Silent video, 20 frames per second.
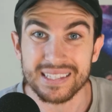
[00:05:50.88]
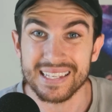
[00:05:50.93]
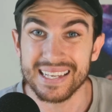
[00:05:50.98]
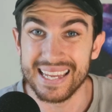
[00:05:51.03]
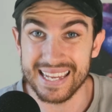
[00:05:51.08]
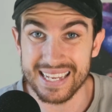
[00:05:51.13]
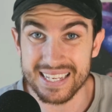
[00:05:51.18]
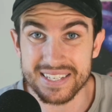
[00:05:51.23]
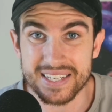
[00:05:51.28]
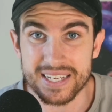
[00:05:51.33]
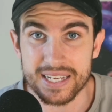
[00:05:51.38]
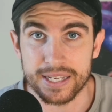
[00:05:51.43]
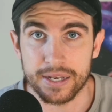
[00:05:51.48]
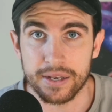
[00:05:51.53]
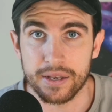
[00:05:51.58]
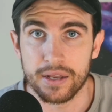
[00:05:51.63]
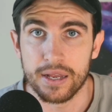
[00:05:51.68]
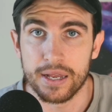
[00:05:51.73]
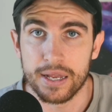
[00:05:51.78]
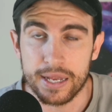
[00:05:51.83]
Is it
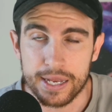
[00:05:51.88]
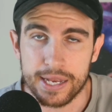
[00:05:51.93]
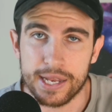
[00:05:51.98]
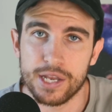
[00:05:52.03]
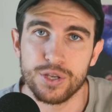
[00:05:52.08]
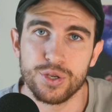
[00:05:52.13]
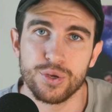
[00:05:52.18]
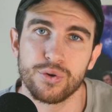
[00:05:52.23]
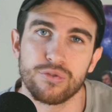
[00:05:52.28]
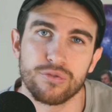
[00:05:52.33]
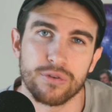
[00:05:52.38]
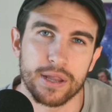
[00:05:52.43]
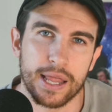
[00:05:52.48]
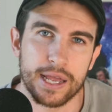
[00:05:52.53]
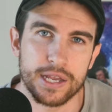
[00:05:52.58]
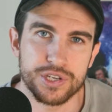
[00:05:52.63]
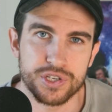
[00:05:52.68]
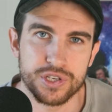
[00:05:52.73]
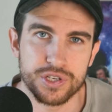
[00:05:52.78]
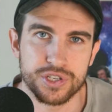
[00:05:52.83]
in your
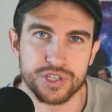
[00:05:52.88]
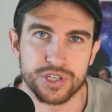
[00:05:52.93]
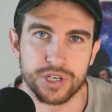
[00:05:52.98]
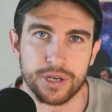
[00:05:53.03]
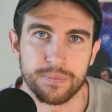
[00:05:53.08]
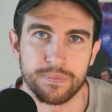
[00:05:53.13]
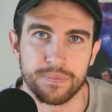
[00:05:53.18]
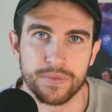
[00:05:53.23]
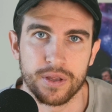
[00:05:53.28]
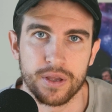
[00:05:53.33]
relationship